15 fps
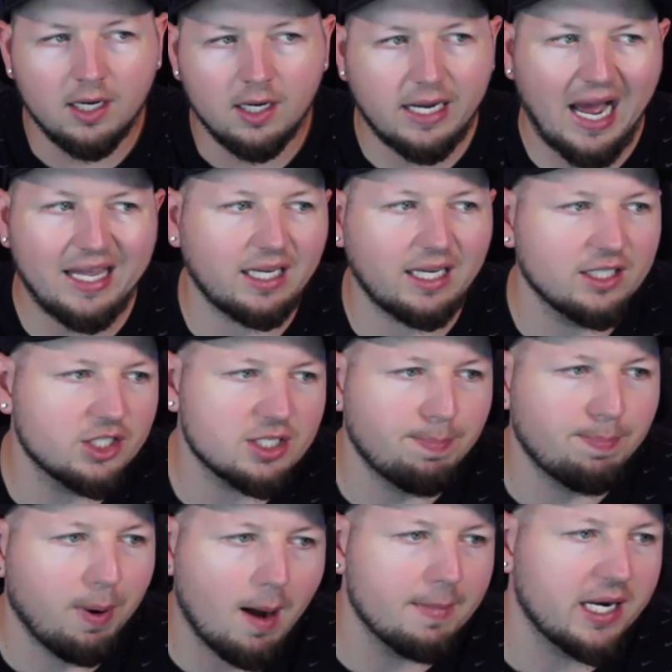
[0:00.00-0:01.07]
guy that can just
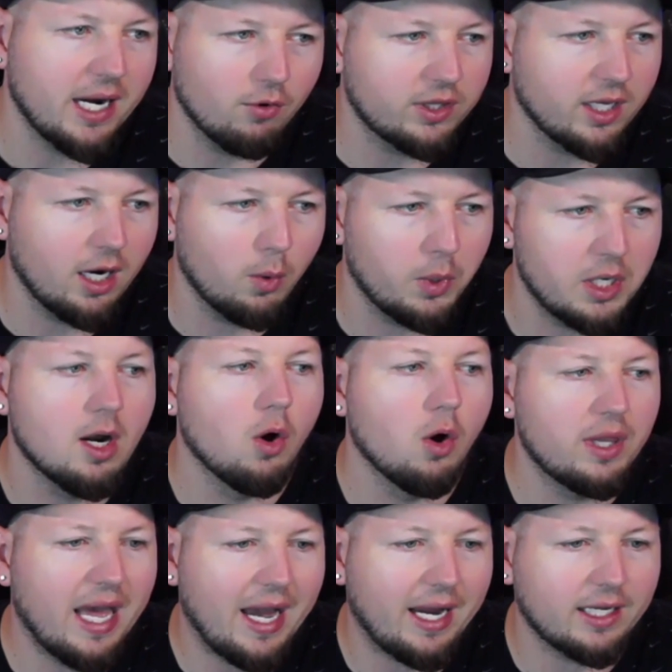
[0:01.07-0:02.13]
bomb it out there. We know
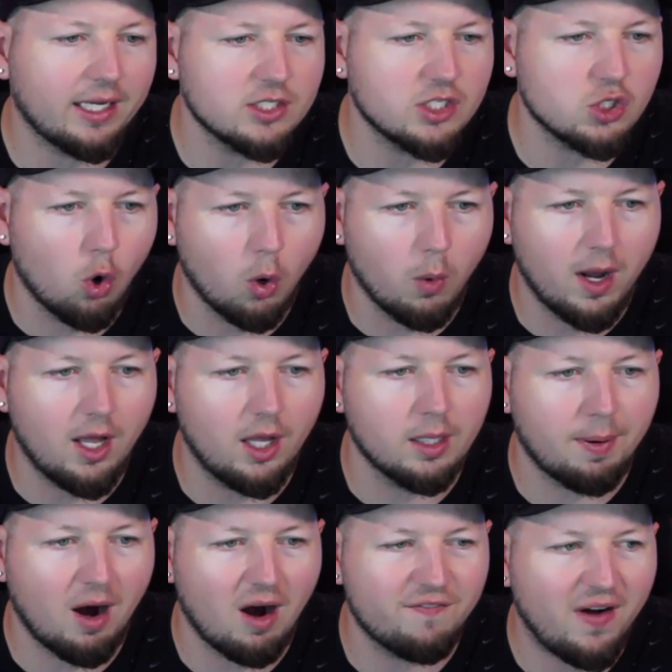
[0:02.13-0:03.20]
that can score well on the
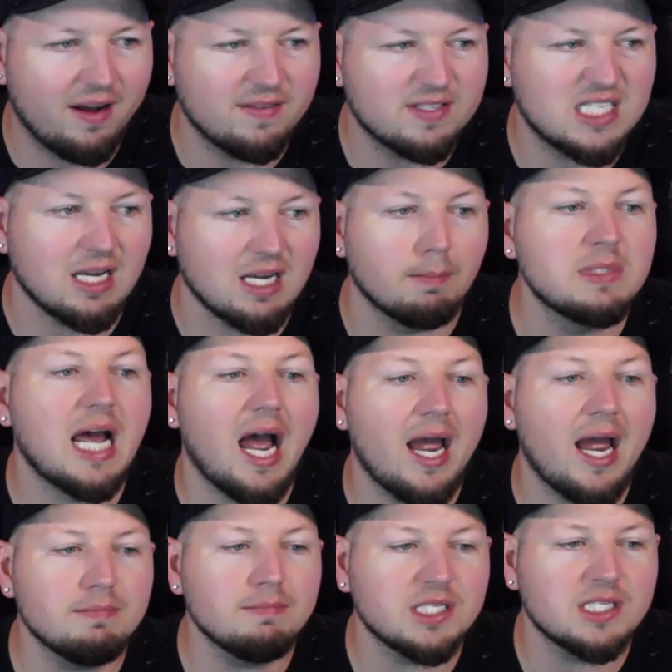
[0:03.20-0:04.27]
par 5.
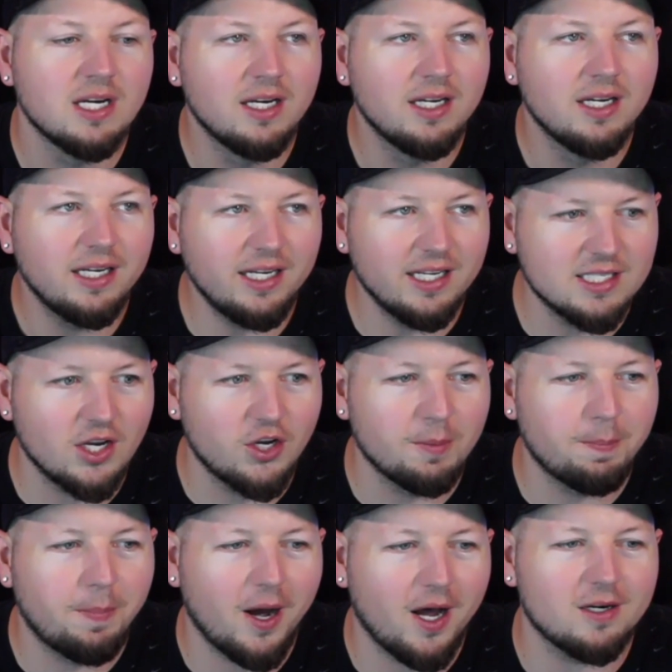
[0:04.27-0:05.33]
Sometimes is a
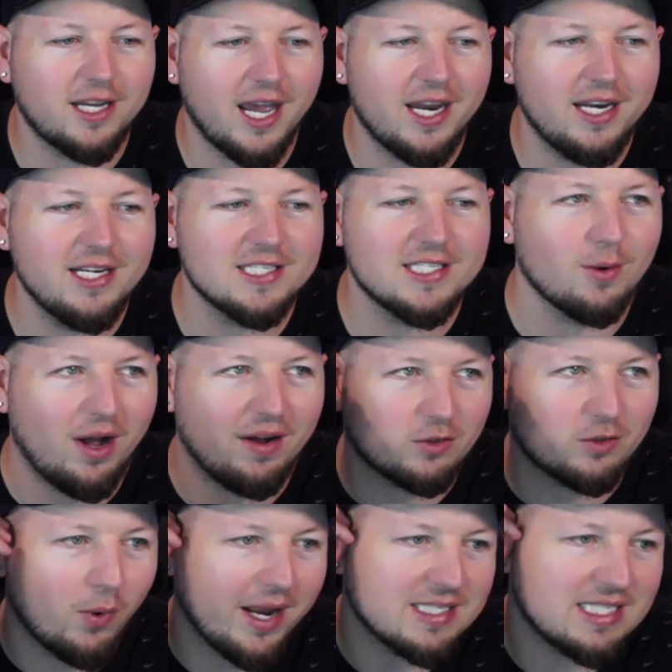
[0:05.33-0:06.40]
good putter, Kenny. So we'll have
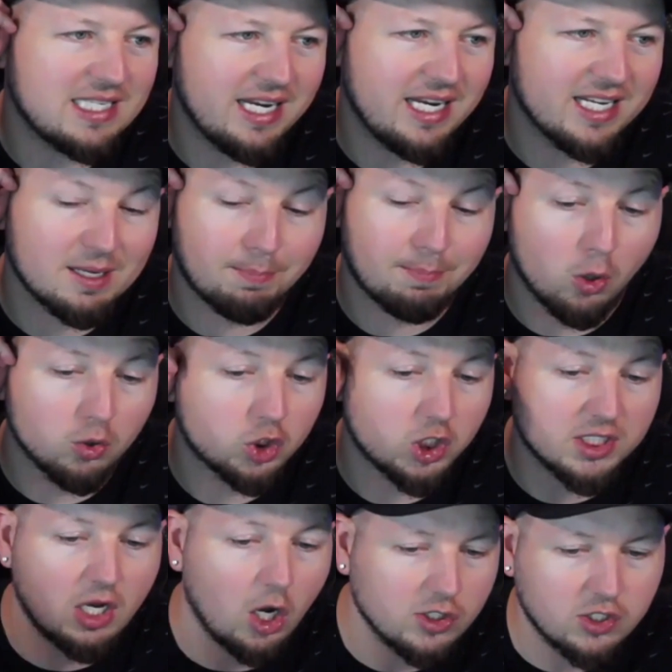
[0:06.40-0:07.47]
to wait and see. His approach
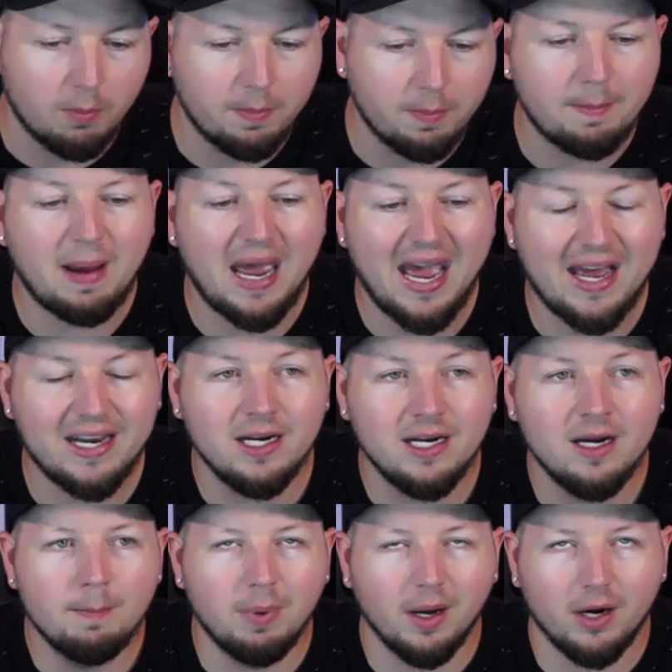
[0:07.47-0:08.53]
has also been bad,
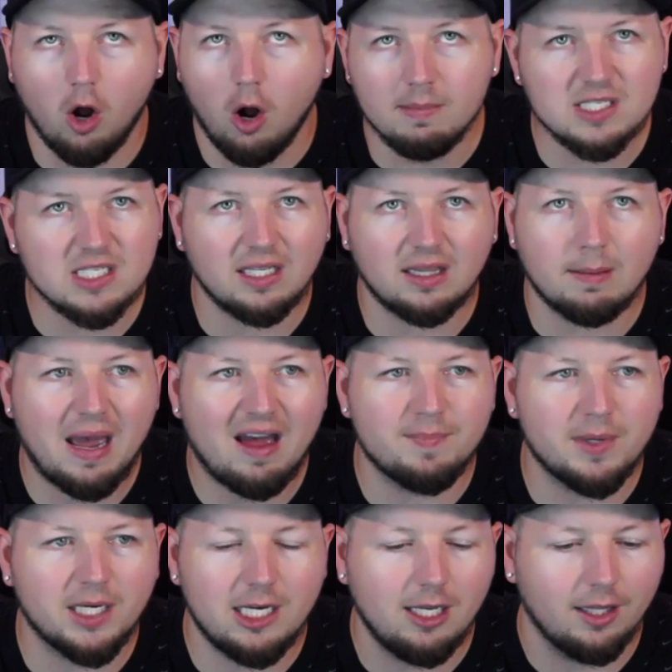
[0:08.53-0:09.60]
but almost like the Mav
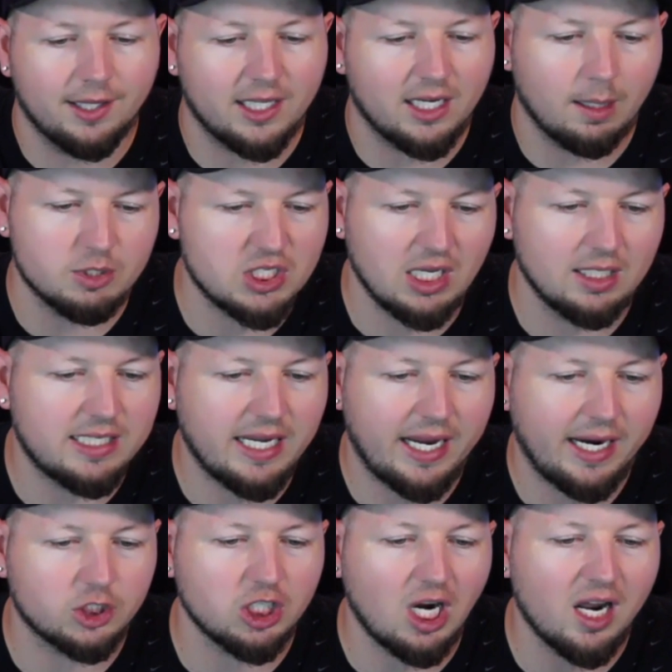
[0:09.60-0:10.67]
McNeely thing. I'm just going to
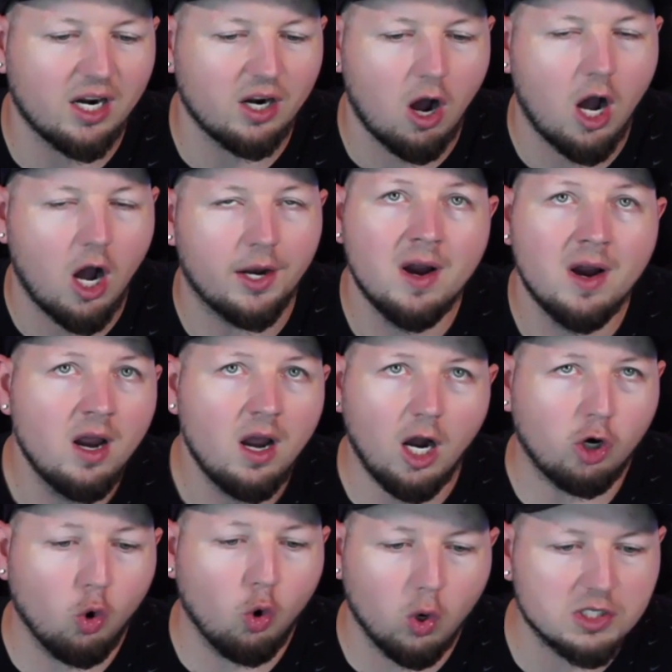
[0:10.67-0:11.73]
take a shot on
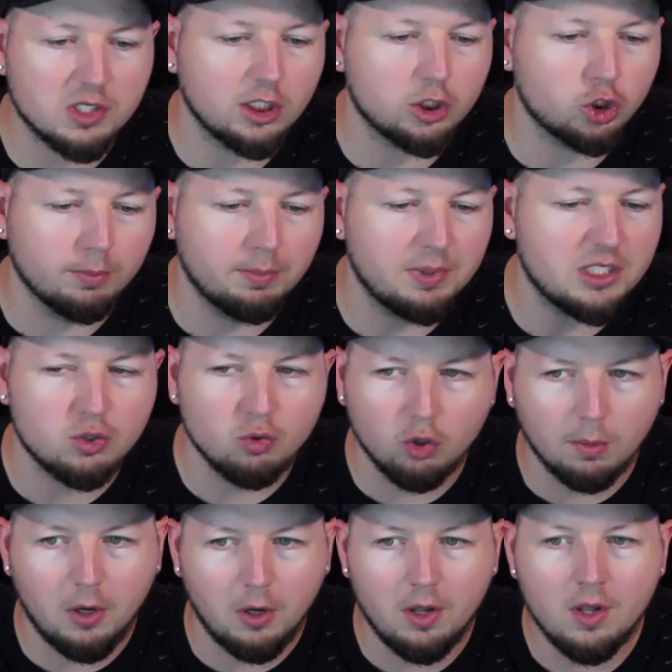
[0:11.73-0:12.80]
a course that should be
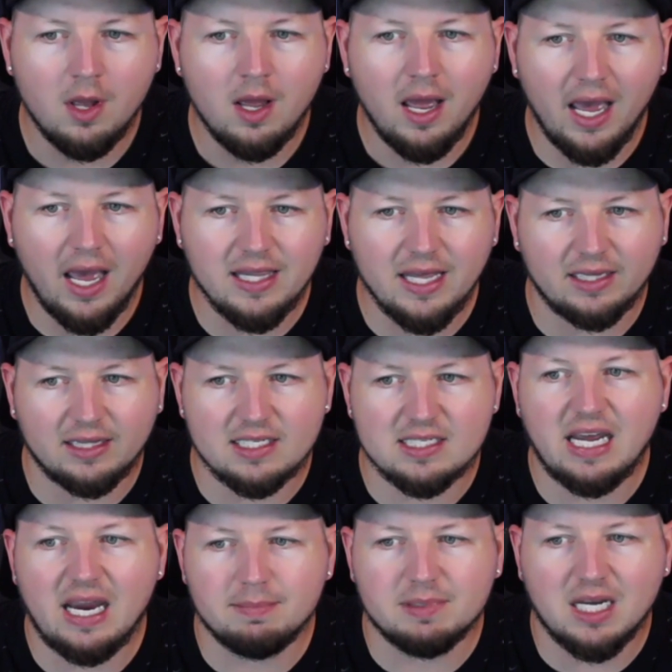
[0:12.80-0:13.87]
suitable. And then at the
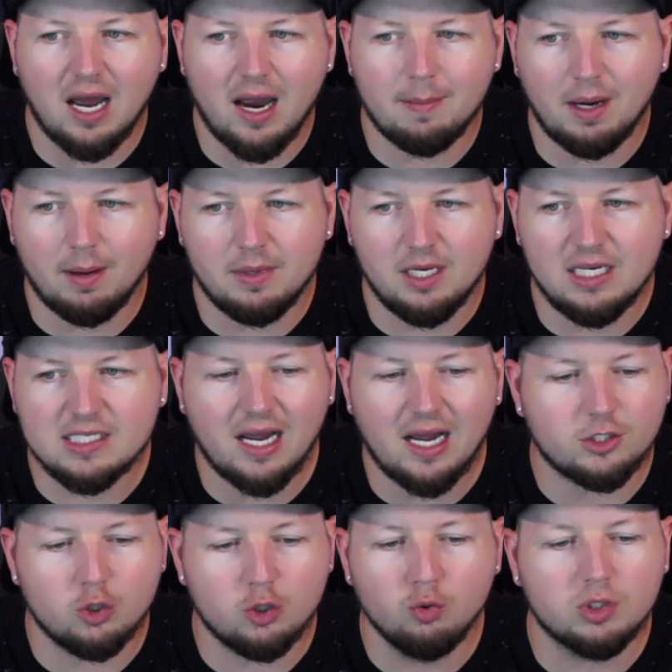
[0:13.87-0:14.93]
same time, I mean, he's
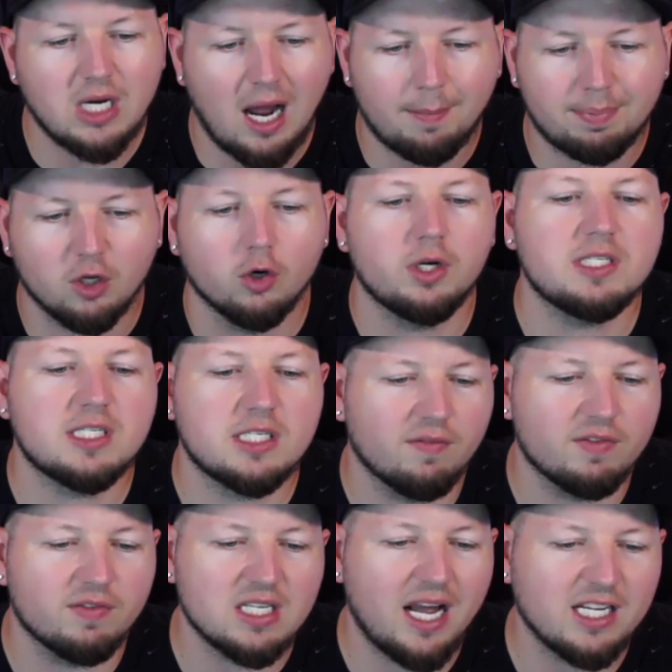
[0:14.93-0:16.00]
got two top 30s here
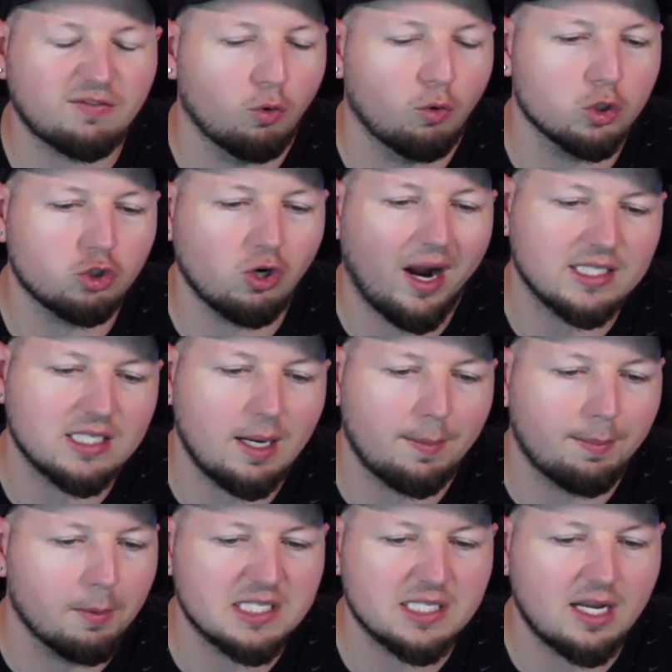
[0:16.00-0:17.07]
of his last four tries,
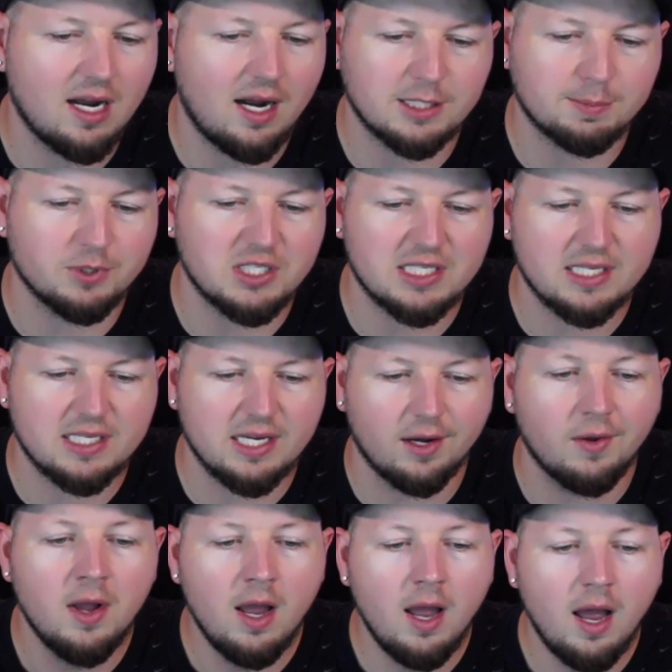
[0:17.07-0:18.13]
couple missed cuts, but
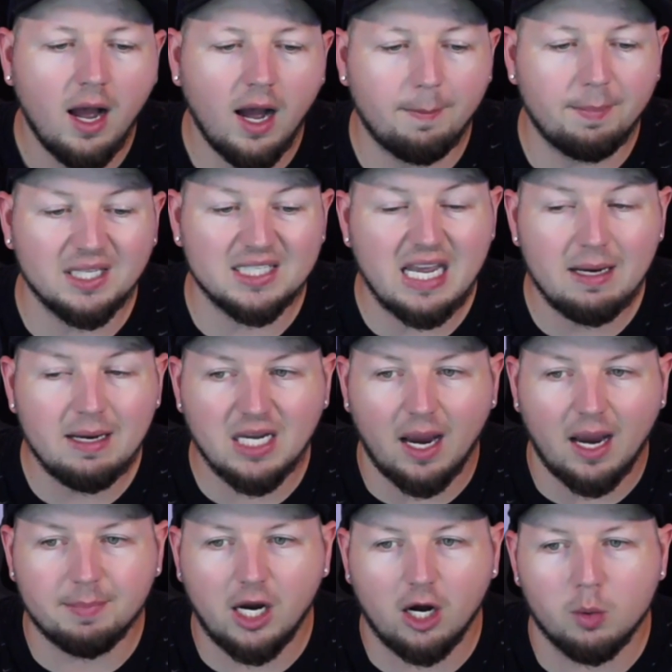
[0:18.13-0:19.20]
still, but at the same
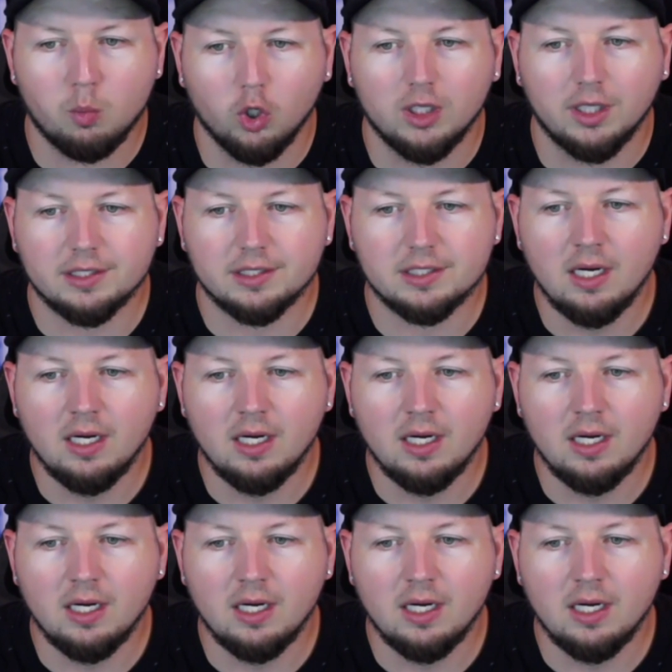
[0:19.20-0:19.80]
time, Gary Woodland,